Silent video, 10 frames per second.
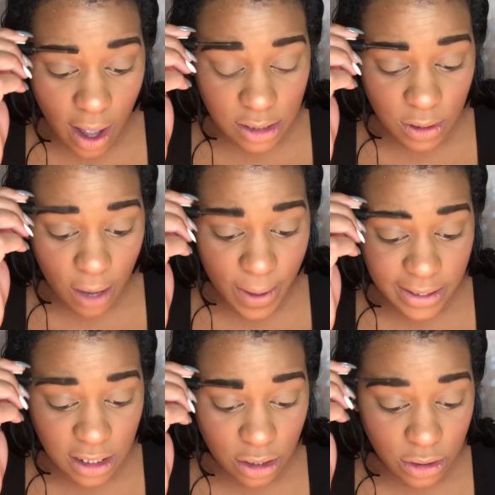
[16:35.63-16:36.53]
as we got back
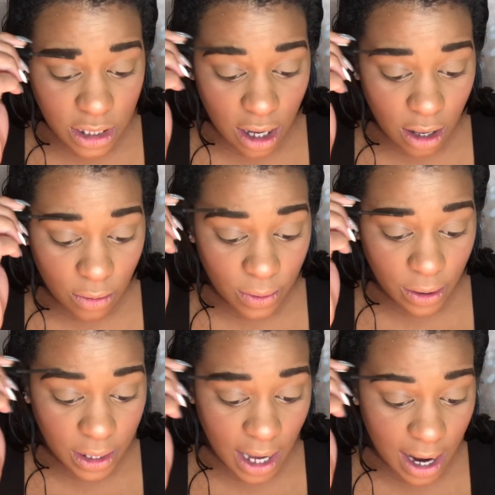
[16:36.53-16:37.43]
to the hotel, we
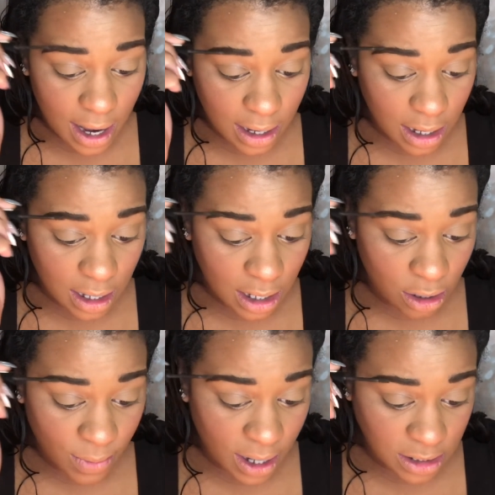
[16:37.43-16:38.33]
already had it in
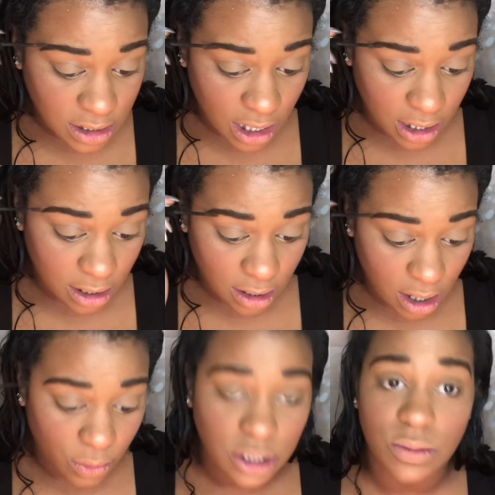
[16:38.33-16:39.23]
our mindset
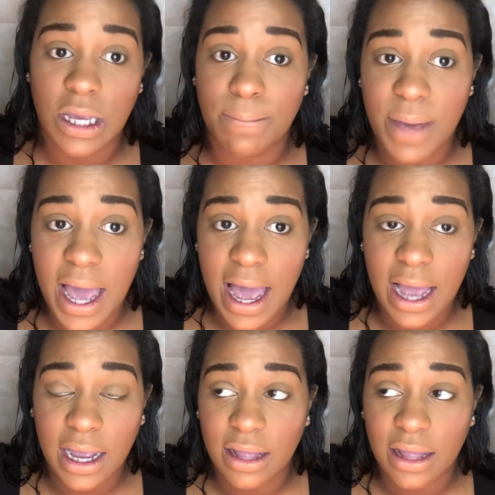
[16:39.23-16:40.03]
that once we get back